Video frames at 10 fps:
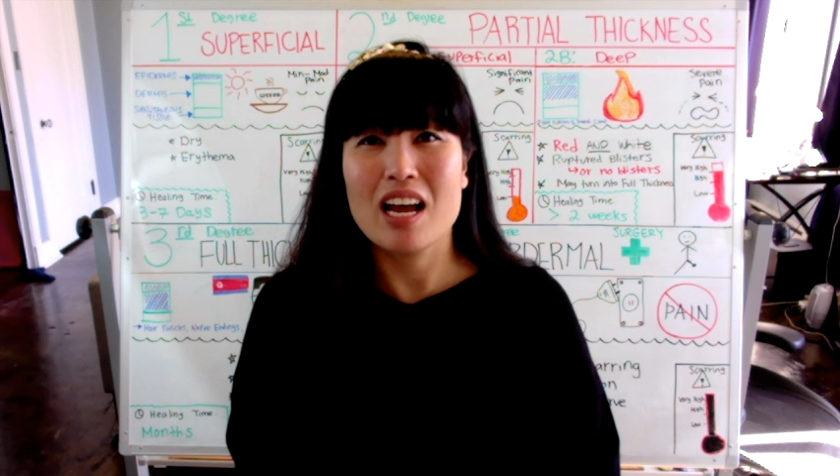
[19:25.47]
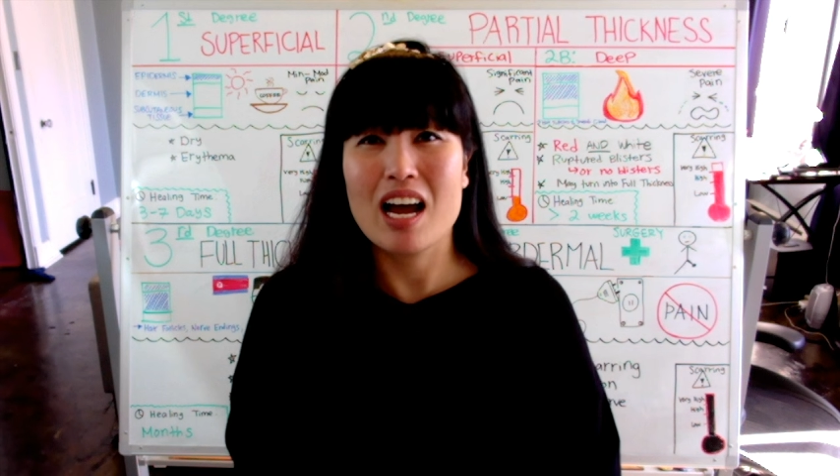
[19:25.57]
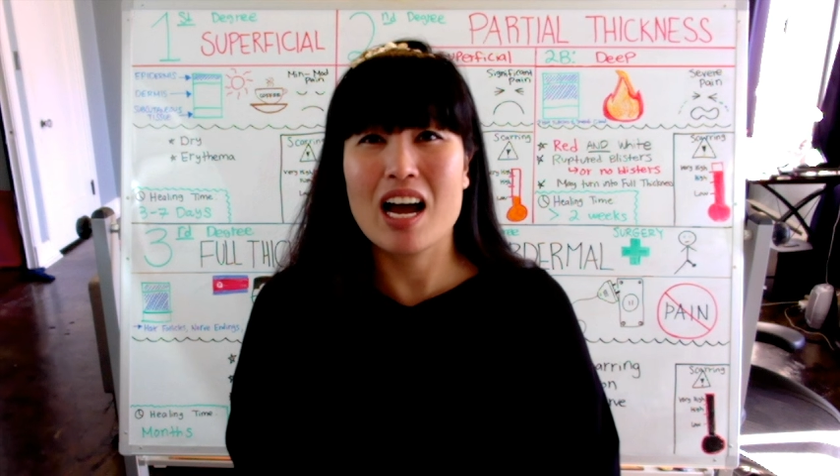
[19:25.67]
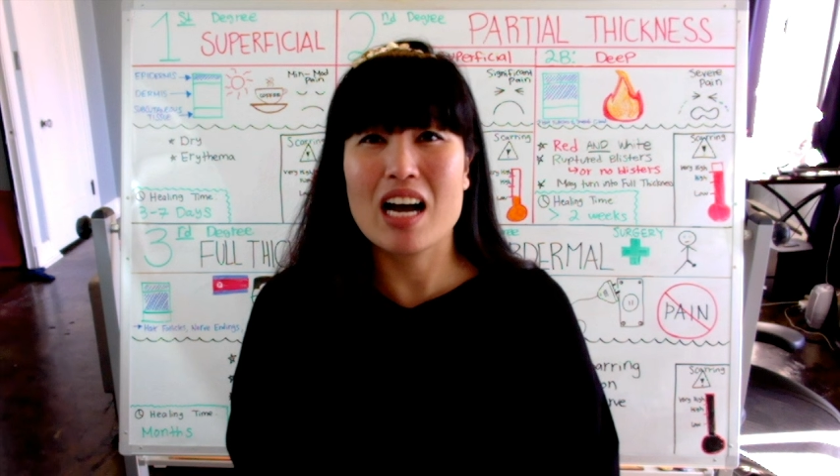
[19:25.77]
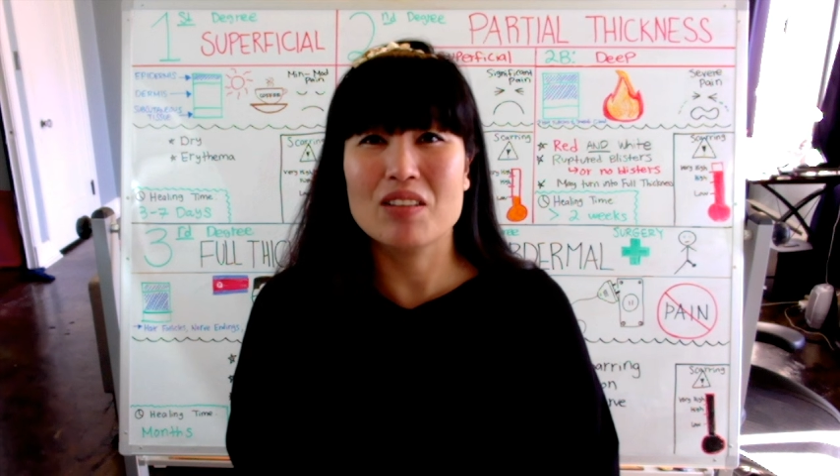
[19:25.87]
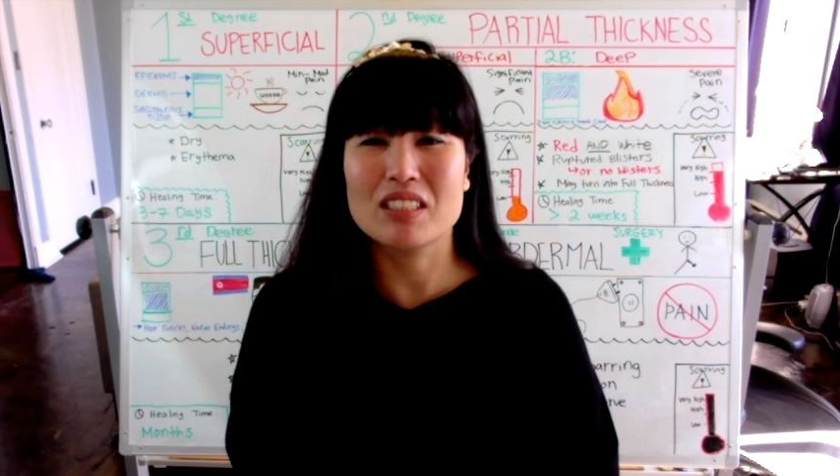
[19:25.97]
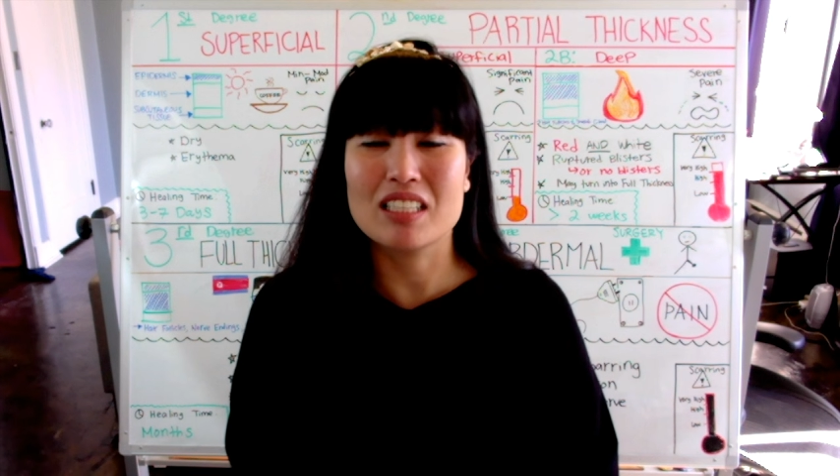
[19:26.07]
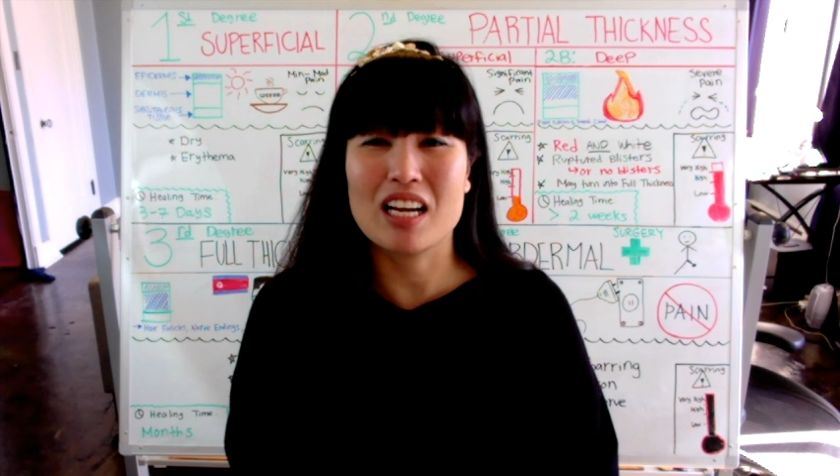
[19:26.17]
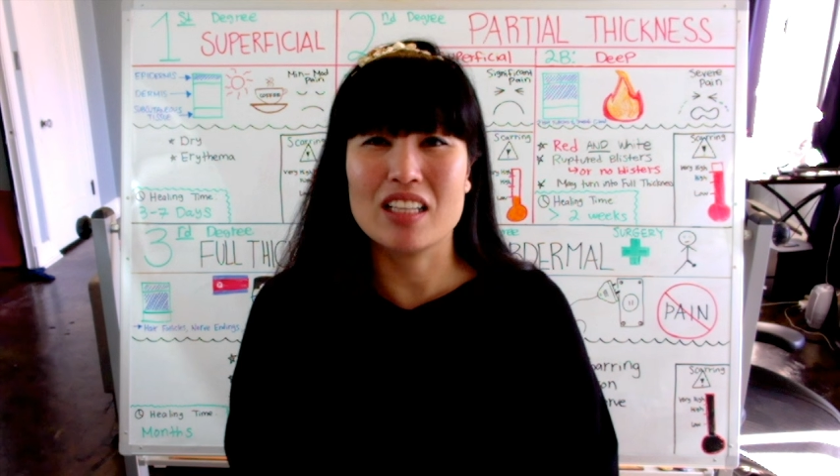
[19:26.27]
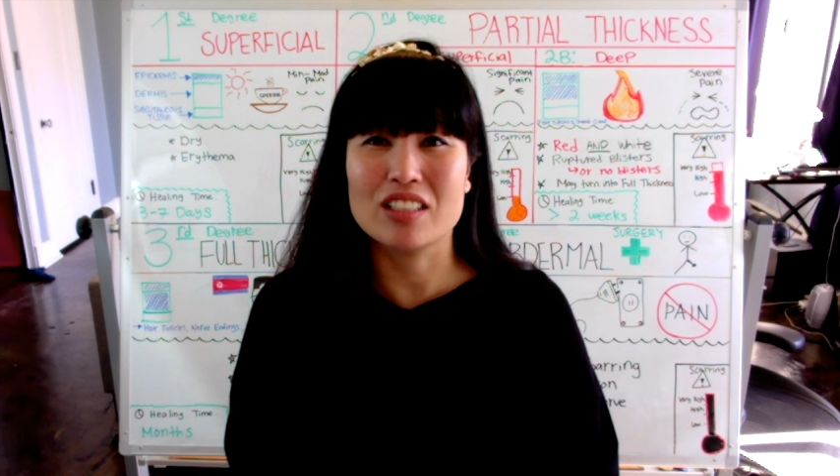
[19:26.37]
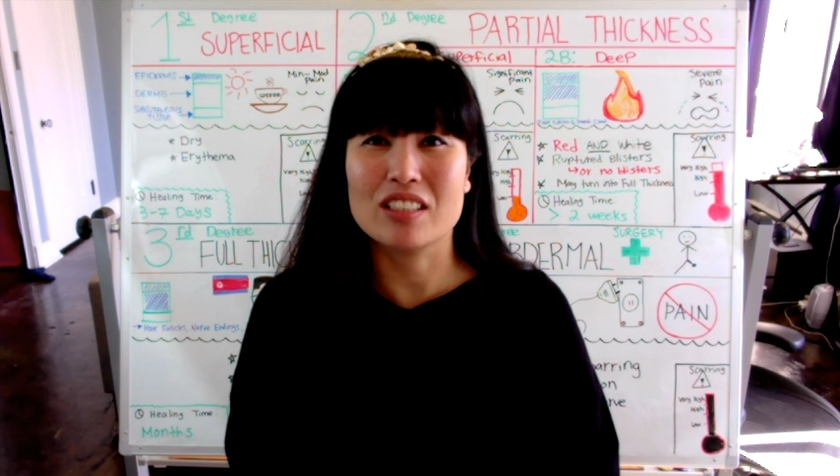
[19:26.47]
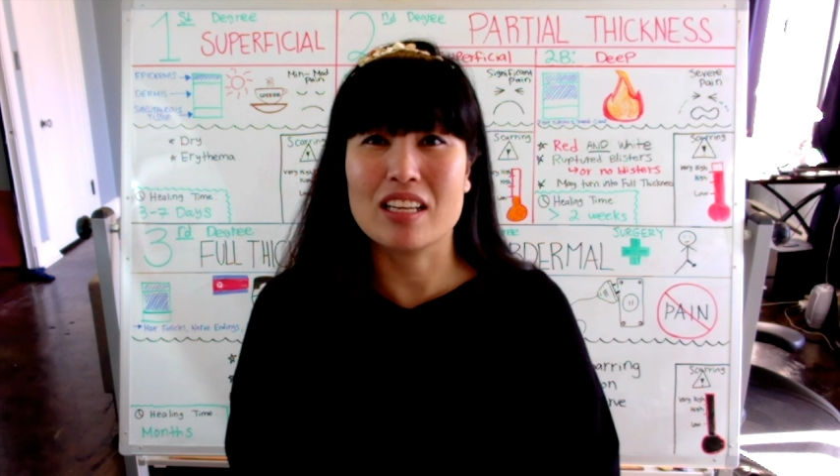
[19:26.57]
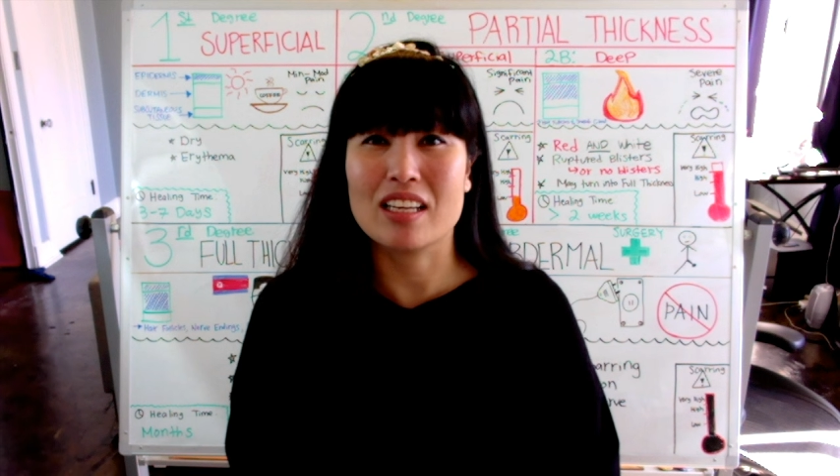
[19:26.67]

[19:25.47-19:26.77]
how intelligent and